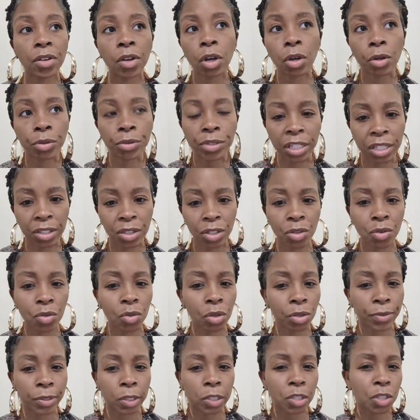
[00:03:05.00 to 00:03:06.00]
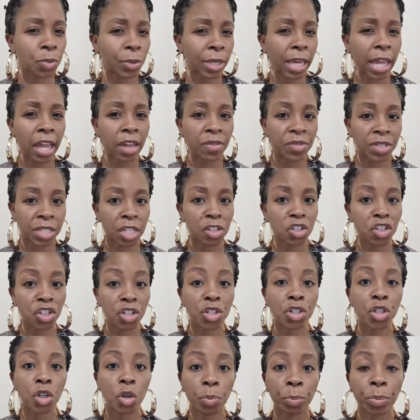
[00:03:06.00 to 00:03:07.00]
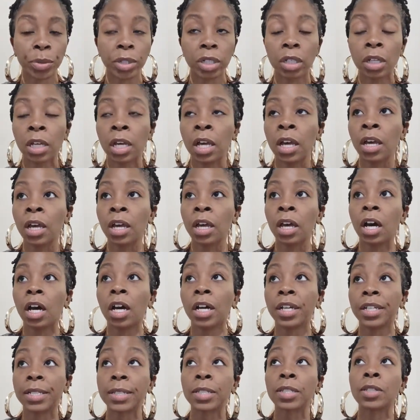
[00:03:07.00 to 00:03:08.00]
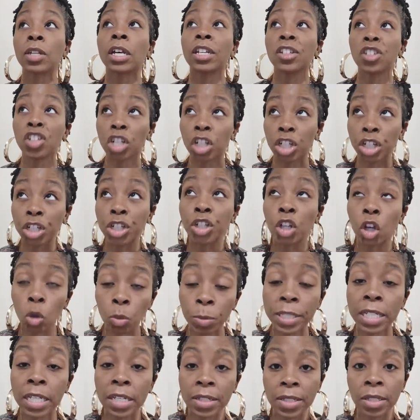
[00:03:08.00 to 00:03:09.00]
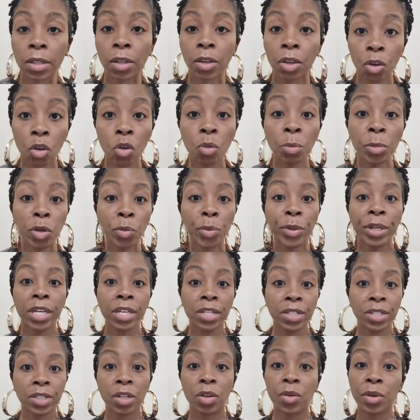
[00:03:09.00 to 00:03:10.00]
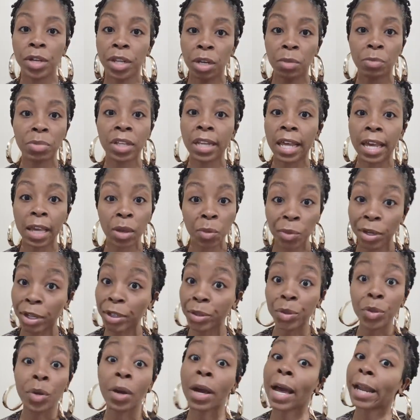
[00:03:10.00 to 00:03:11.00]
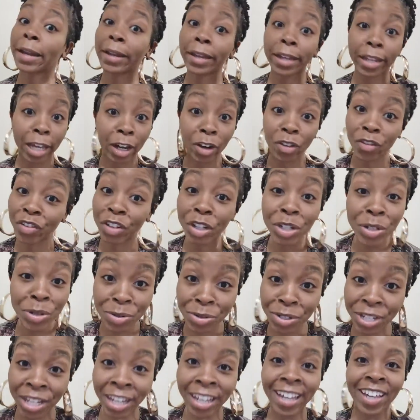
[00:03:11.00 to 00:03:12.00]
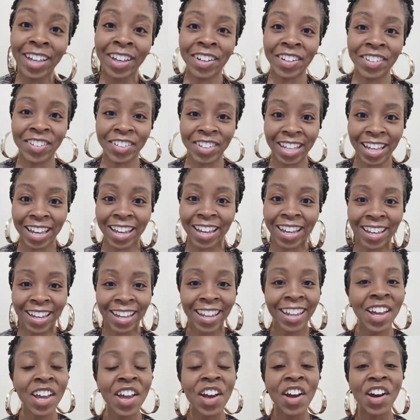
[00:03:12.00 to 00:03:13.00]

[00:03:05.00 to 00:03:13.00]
know that the universe would have such a dope, uh, a, such a dope sense of humor with as though it'd be like, well, you got to get out first. okay.